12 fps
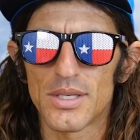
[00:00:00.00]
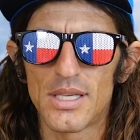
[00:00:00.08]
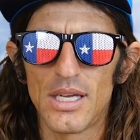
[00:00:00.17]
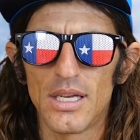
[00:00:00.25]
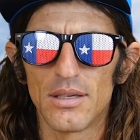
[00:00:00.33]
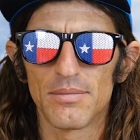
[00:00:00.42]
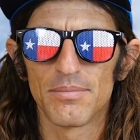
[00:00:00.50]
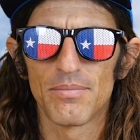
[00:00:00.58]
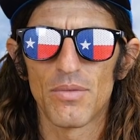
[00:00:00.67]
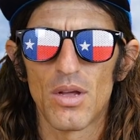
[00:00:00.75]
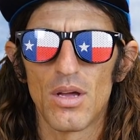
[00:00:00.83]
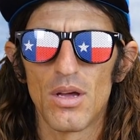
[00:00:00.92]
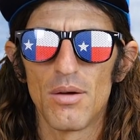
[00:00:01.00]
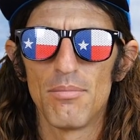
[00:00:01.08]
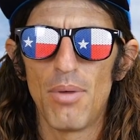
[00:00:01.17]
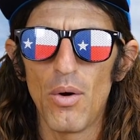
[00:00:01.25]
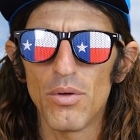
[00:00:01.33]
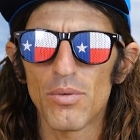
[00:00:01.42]
scene.
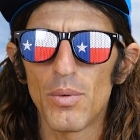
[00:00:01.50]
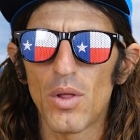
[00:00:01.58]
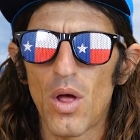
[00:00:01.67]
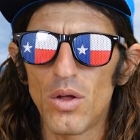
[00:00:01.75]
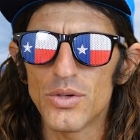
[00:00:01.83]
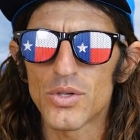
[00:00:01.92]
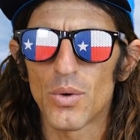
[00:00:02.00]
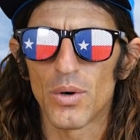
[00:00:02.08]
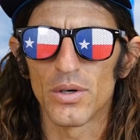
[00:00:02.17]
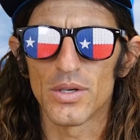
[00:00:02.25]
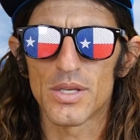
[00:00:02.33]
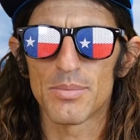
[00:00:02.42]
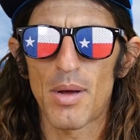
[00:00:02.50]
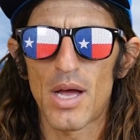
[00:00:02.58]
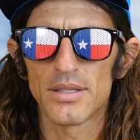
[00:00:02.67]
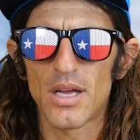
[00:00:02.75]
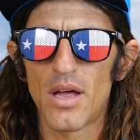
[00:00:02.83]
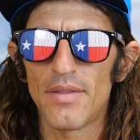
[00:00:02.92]
Both will also earn a
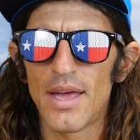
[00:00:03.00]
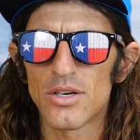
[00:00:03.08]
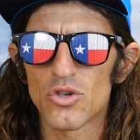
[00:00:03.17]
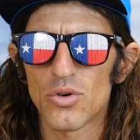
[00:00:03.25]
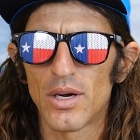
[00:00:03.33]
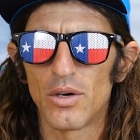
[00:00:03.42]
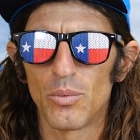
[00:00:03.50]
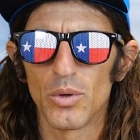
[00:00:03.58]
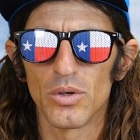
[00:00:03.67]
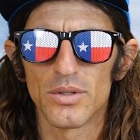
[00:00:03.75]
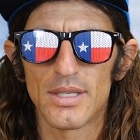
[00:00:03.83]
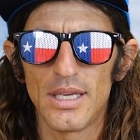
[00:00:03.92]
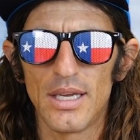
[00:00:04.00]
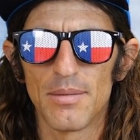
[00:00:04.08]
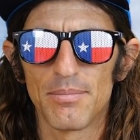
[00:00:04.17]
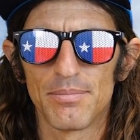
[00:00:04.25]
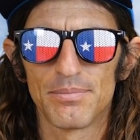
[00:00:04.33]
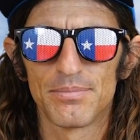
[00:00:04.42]
spot on that Trail World team.